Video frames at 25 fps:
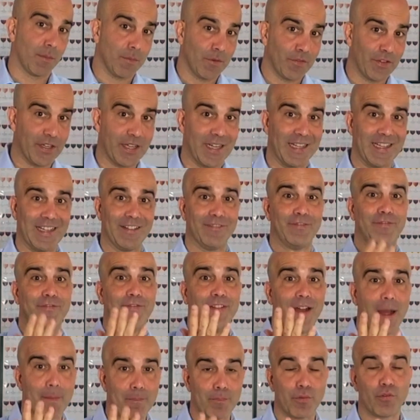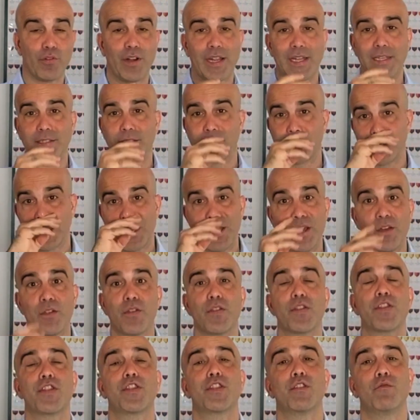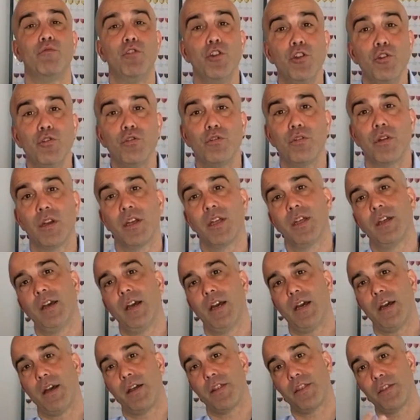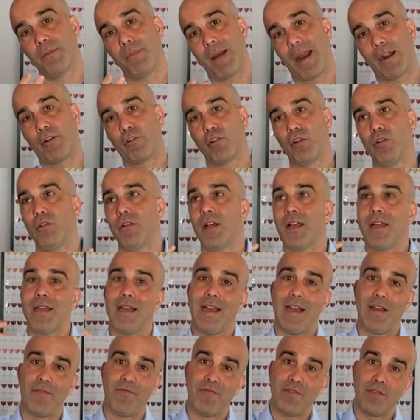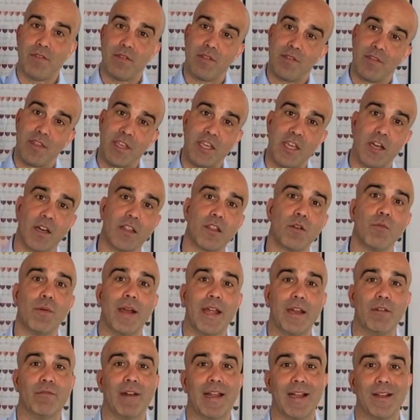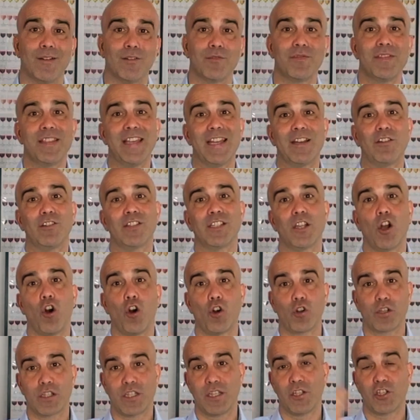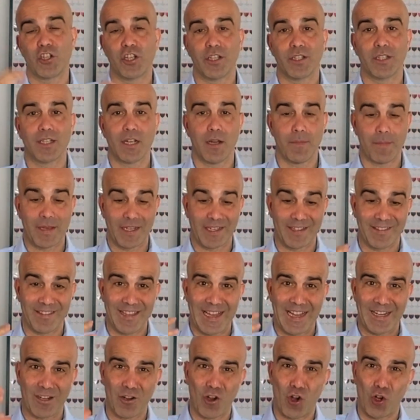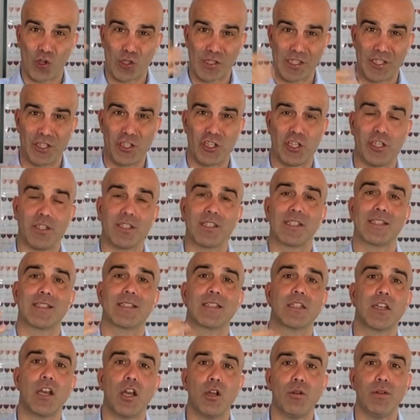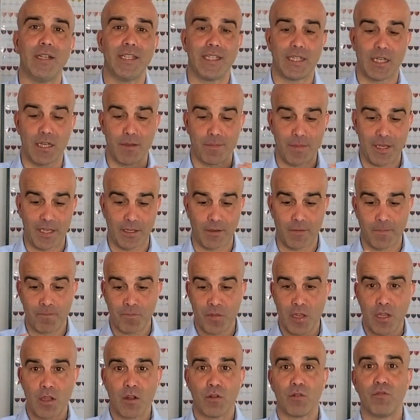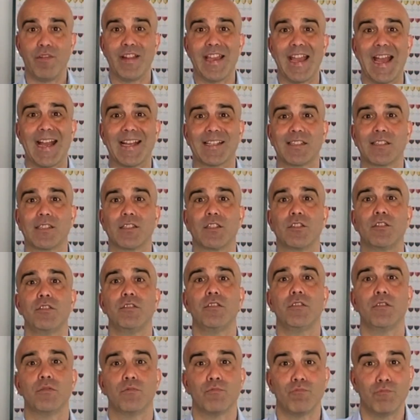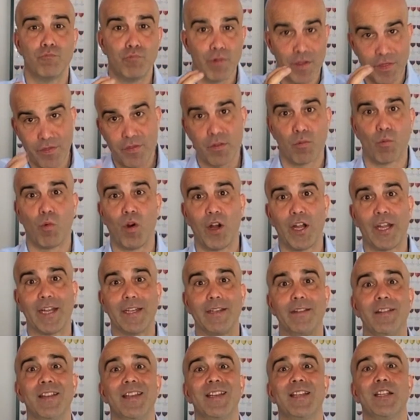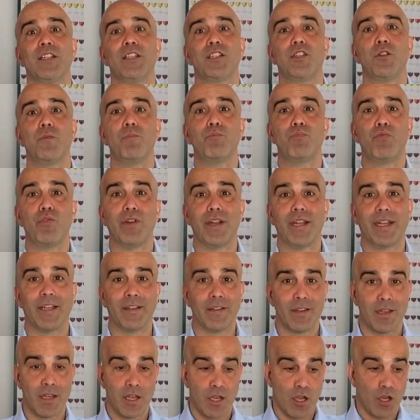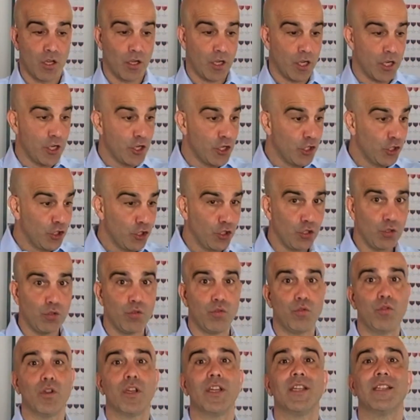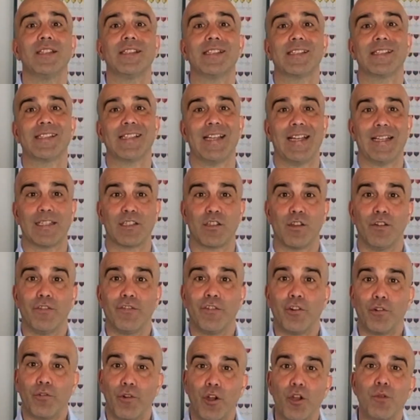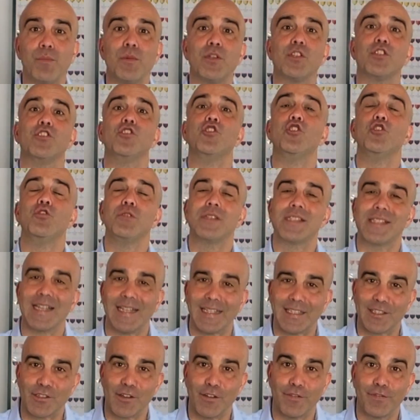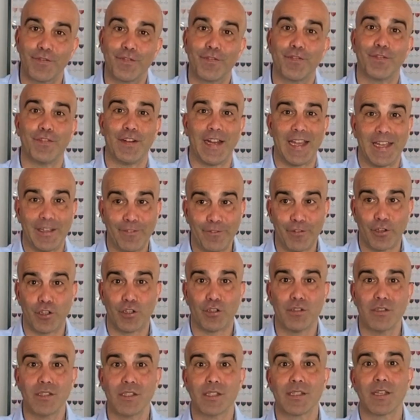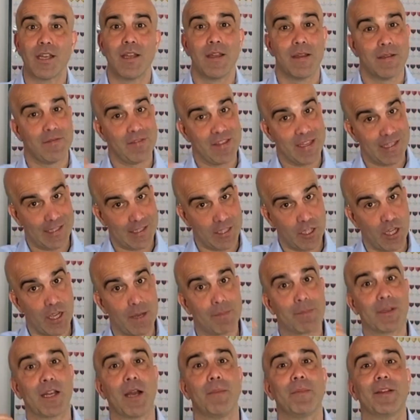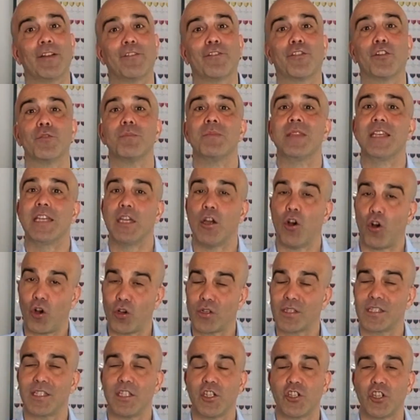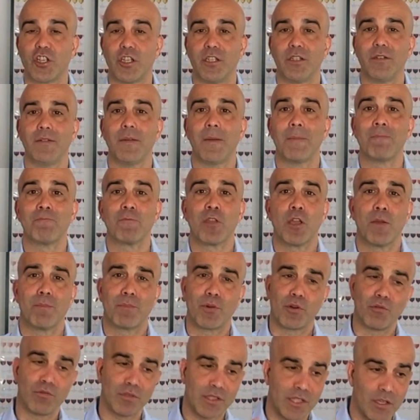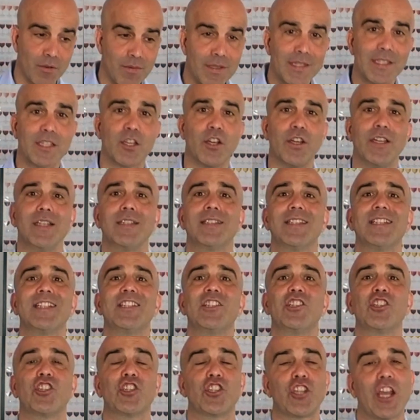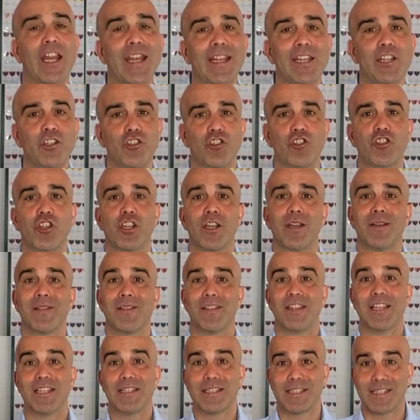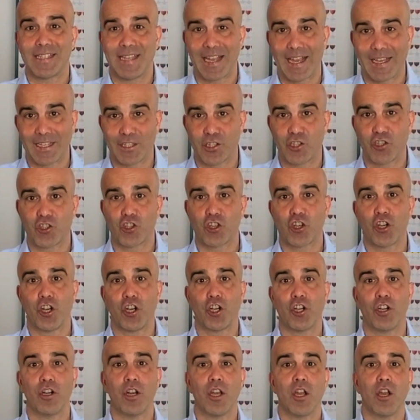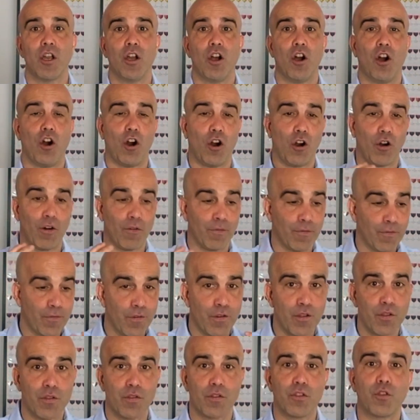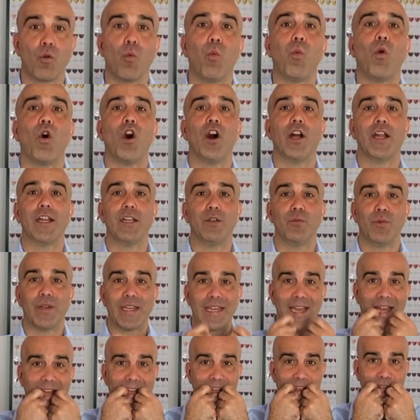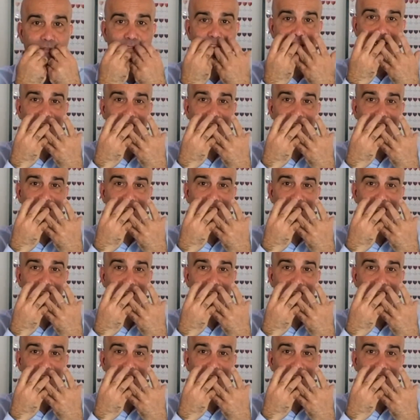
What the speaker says: of it evaporates through the barrel, and the other way around, there's oxygen coming, and that oxygen slowly coming reacts with the wine to bring a new set of aromas, new set of flavors, this time coming from the oxygen, but also it's going to change the texture of the wine we have, the